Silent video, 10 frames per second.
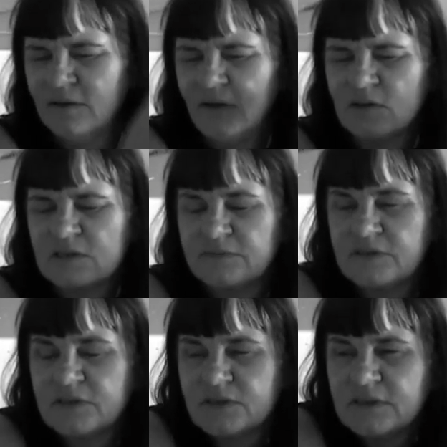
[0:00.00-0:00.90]
Oxford
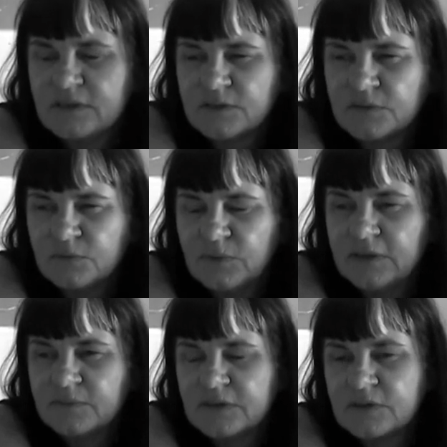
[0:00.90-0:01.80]
Street to
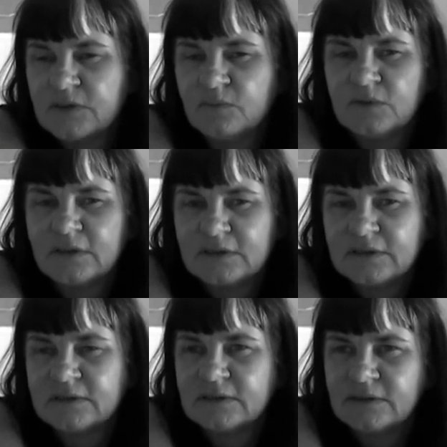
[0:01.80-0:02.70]
William Street, and we used
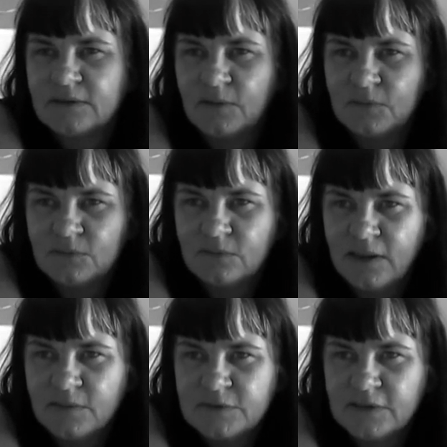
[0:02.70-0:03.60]
to stone
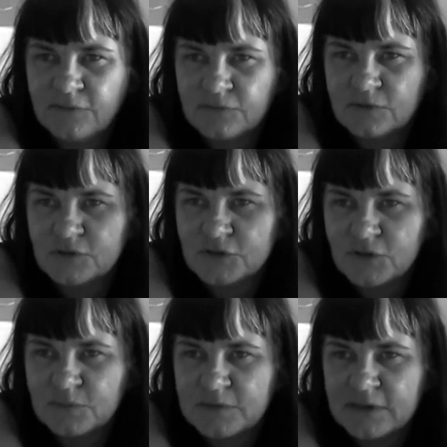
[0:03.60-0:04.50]
saffron
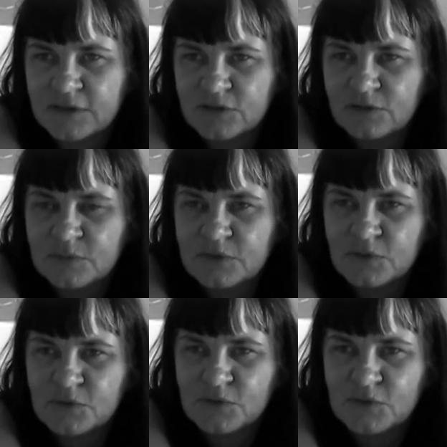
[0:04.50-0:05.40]
shops, sex shops and
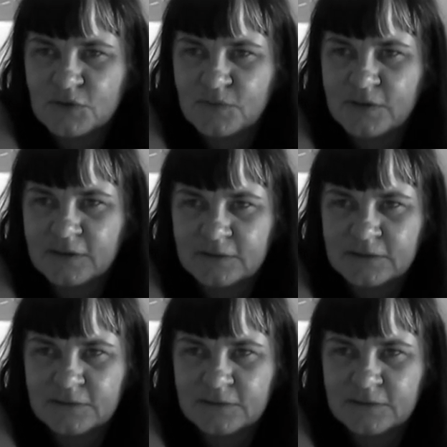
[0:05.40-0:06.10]
all sorts of things.